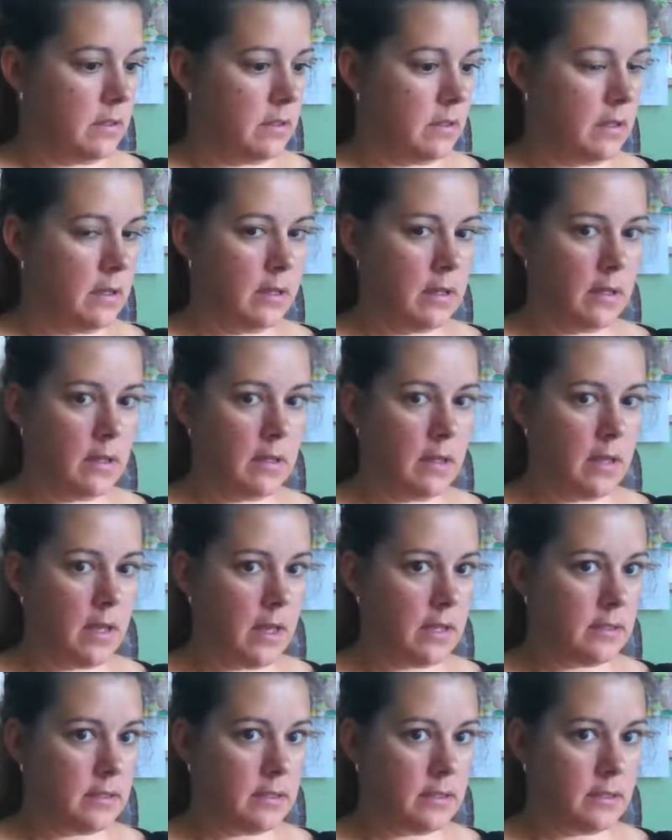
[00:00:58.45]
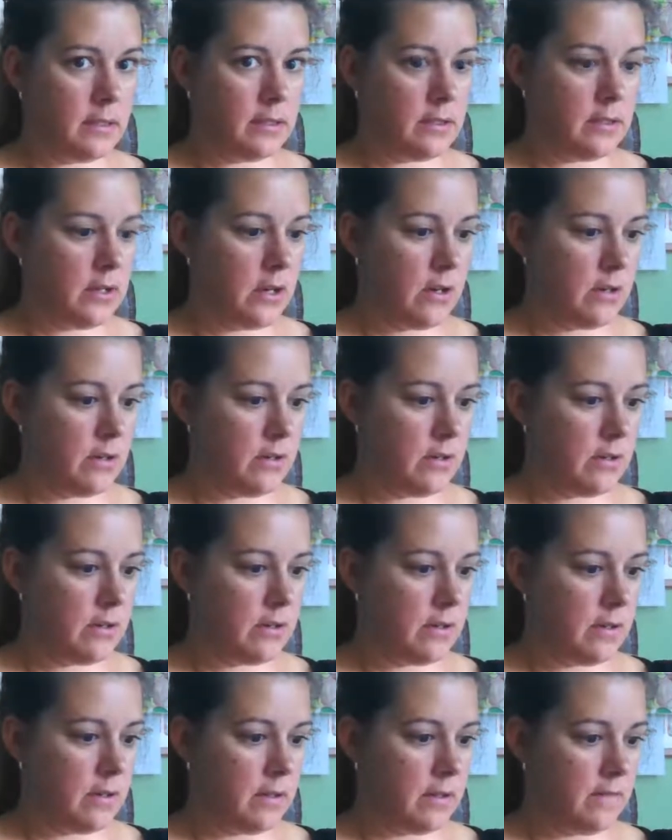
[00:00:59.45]
Okay, let's
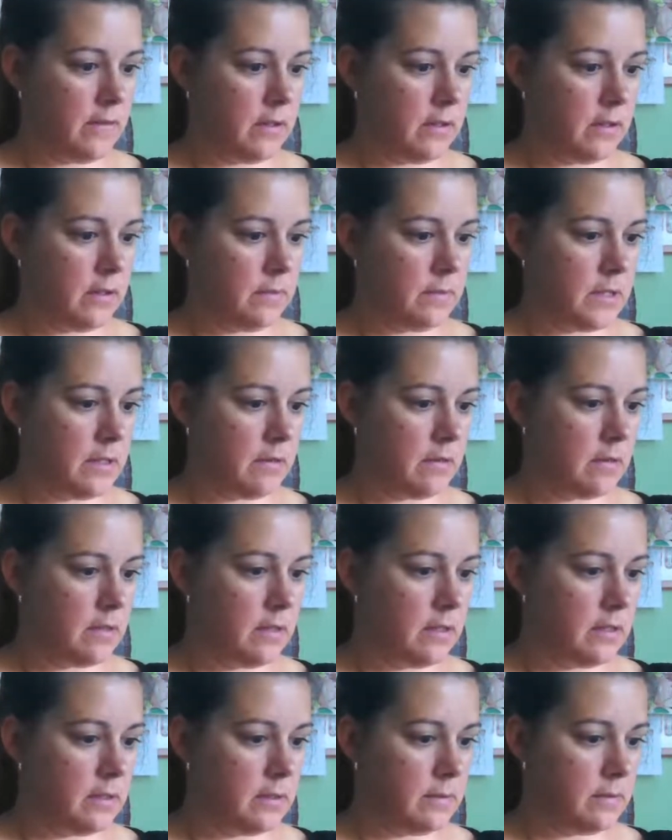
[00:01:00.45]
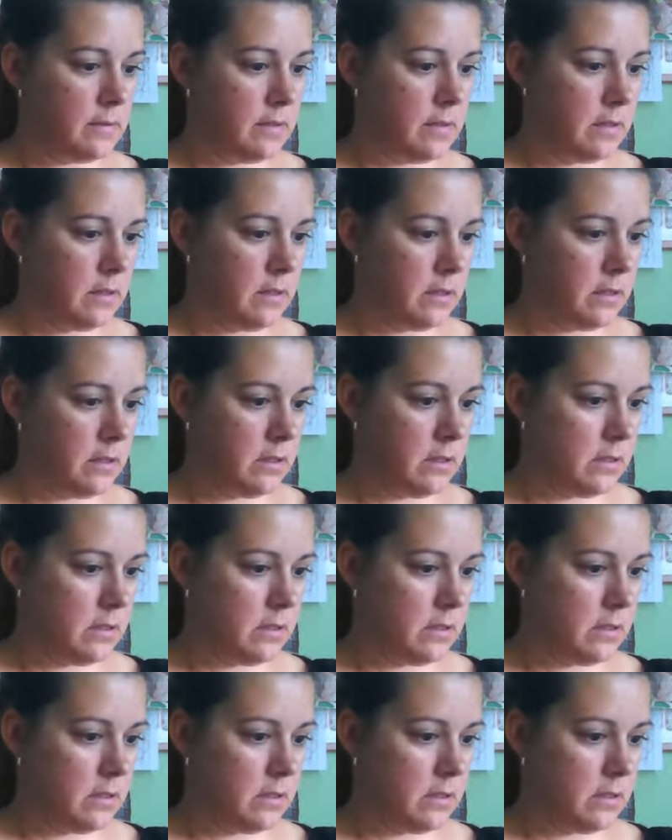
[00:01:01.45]
turn the volume down on this one.